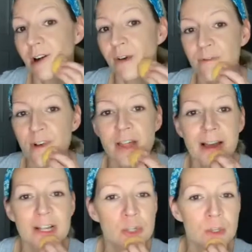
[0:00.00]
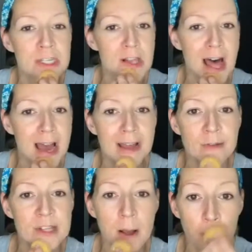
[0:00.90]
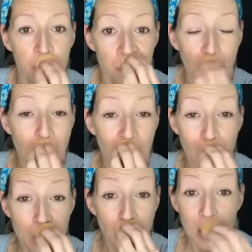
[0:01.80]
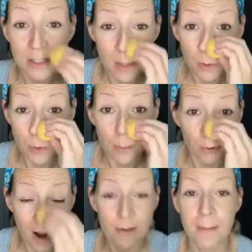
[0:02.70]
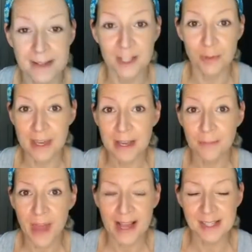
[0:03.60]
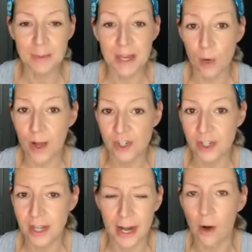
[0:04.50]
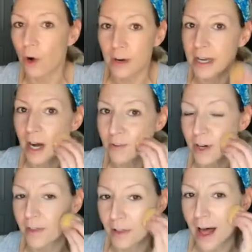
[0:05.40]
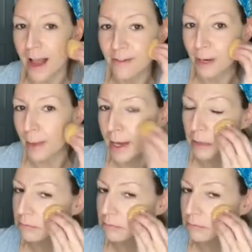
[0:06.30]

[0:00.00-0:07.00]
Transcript: I feel like I do these lives, and then someone will private message me asking me a question that I already covered on the live, and I'm like,